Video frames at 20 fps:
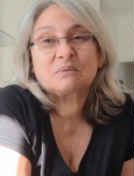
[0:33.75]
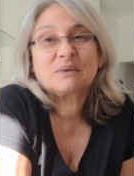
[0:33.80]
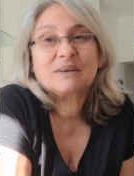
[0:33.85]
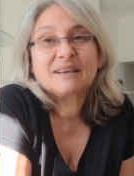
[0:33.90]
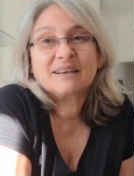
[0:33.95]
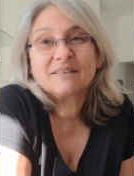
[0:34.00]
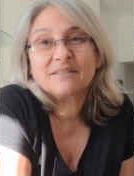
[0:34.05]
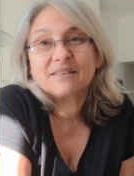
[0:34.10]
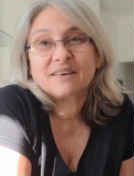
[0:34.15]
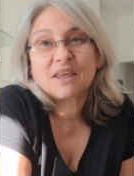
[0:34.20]

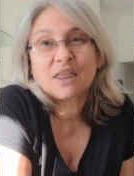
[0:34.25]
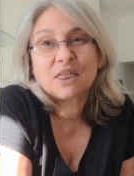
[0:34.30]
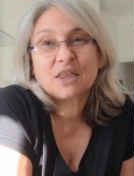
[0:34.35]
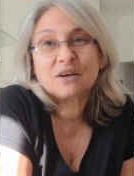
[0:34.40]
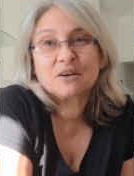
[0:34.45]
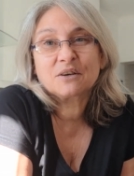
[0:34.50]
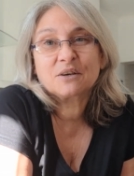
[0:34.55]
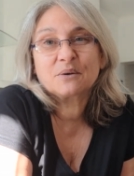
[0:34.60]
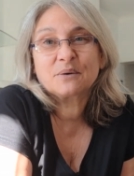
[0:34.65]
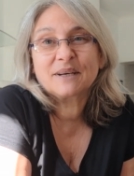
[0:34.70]
whatever. I
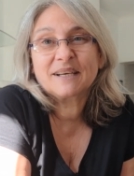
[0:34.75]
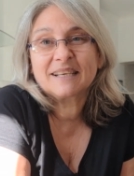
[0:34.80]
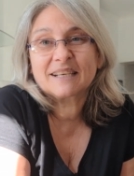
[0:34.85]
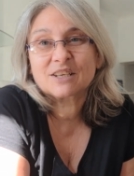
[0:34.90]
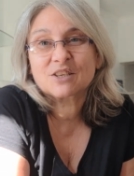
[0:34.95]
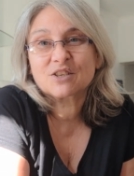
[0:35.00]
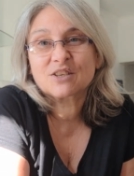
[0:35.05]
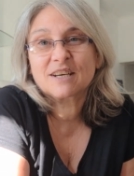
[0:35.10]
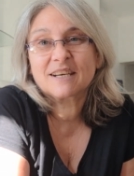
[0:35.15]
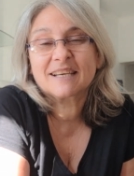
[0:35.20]
throw it away and I
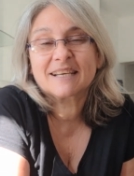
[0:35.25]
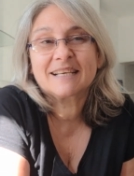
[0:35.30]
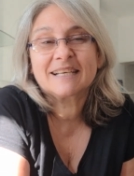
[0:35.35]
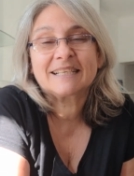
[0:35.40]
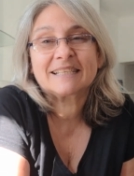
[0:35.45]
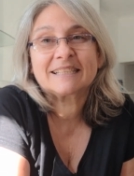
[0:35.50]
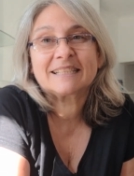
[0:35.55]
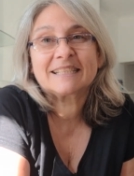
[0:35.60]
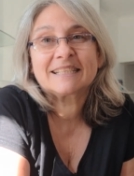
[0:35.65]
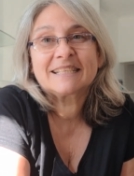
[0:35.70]
try
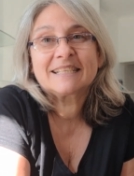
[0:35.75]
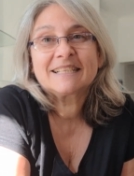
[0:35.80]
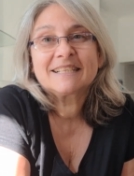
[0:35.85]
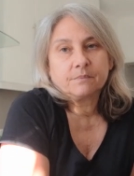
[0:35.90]
again.